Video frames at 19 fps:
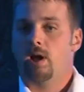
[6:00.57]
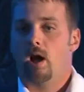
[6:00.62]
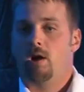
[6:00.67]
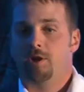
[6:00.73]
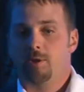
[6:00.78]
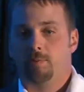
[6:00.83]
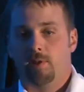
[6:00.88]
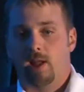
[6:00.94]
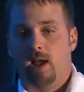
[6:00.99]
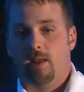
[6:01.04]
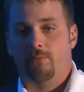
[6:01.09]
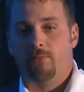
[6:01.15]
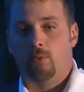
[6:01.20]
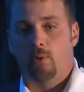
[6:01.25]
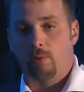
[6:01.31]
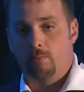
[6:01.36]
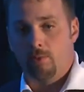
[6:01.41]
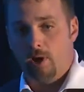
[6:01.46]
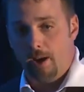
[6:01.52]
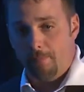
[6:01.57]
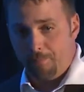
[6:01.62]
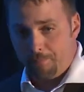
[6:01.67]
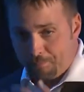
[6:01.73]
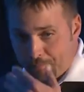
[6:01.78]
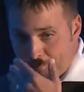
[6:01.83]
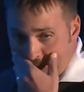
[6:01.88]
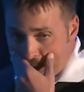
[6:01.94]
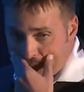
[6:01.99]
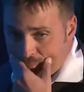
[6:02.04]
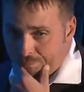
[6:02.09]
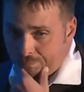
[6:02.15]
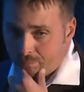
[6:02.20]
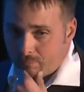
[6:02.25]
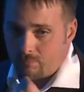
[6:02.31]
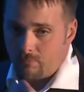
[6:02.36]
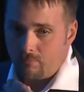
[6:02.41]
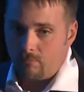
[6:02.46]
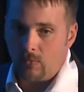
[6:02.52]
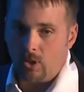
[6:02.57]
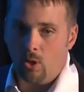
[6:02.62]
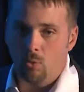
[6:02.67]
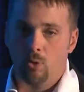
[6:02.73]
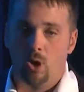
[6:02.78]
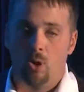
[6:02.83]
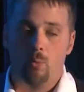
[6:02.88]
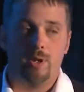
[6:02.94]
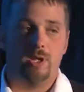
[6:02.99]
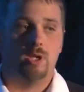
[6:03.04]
a knowledge platform, right? Well,